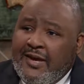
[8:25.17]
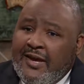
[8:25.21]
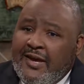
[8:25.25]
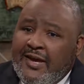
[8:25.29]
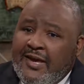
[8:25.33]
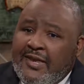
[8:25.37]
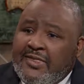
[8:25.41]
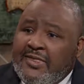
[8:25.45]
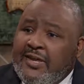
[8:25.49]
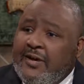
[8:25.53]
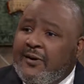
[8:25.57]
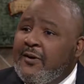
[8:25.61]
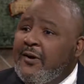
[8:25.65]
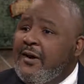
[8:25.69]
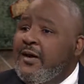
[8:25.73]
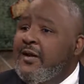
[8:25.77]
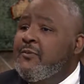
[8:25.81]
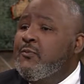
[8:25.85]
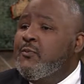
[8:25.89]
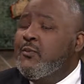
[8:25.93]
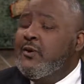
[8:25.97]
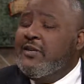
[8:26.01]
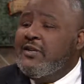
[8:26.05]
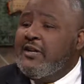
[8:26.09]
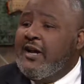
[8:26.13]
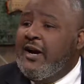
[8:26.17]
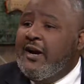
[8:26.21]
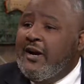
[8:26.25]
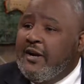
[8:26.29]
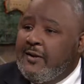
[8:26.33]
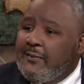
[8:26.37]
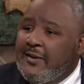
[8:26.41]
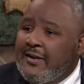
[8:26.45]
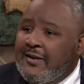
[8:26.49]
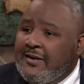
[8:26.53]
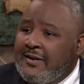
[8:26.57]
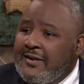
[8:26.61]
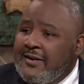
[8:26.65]
And they're in
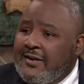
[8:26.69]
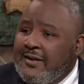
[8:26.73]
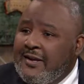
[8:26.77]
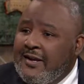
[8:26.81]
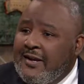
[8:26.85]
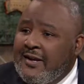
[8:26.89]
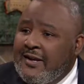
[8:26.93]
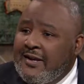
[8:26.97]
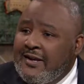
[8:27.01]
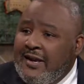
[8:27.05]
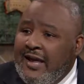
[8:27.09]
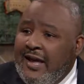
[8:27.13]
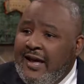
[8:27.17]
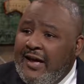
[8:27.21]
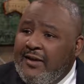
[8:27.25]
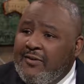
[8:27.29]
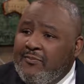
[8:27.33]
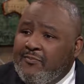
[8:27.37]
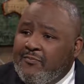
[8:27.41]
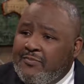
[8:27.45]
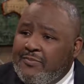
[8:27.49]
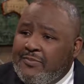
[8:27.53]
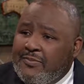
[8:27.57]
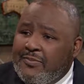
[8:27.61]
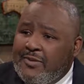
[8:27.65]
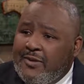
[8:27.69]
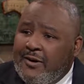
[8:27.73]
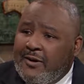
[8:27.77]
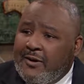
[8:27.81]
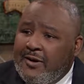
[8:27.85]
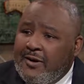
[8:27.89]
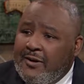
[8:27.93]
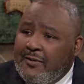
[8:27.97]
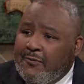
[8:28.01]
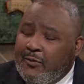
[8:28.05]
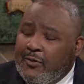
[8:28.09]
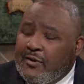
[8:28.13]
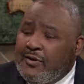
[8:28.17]
retirement. Now
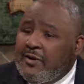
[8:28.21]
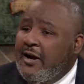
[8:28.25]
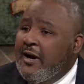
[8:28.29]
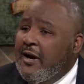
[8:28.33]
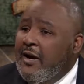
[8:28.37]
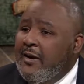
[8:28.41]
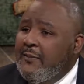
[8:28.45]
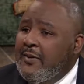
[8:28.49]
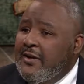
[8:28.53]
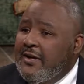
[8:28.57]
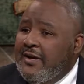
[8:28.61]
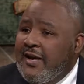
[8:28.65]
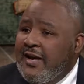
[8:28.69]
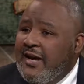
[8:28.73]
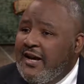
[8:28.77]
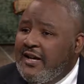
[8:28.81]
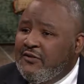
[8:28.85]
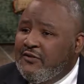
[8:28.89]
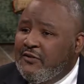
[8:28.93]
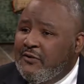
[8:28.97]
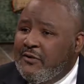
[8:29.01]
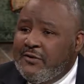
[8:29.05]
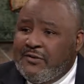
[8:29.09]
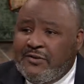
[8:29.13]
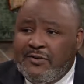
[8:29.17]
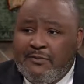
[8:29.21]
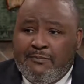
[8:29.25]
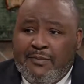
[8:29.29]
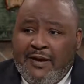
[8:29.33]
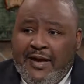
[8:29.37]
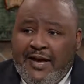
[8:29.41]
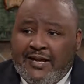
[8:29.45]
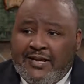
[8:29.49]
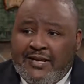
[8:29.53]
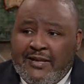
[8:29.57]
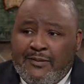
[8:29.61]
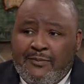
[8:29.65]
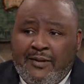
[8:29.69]
their retirement cash flow is
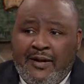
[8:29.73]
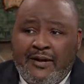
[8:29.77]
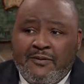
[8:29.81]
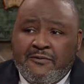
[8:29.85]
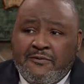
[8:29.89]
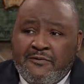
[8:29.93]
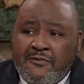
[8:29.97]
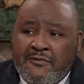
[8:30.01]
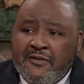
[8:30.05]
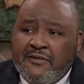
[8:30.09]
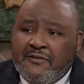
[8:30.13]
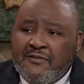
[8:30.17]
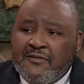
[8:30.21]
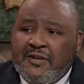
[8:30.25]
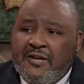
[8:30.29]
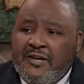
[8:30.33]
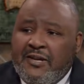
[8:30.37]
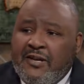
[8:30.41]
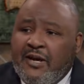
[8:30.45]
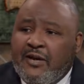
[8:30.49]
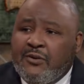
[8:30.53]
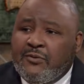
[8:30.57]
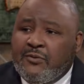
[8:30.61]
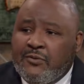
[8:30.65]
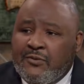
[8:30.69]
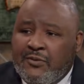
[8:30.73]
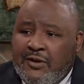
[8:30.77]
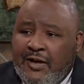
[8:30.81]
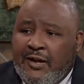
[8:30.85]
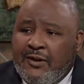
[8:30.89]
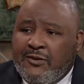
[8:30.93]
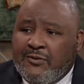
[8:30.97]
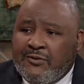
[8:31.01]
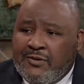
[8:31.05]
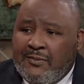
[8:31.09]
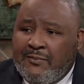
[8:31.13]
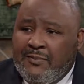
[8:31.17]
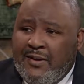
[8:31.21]
impacted by
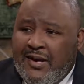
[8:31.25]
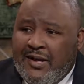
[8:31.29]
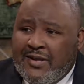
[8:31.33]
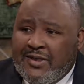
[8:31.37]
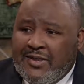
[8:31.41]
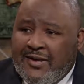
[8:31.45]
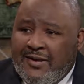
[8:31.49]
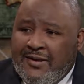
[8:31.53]
$1,500 a month.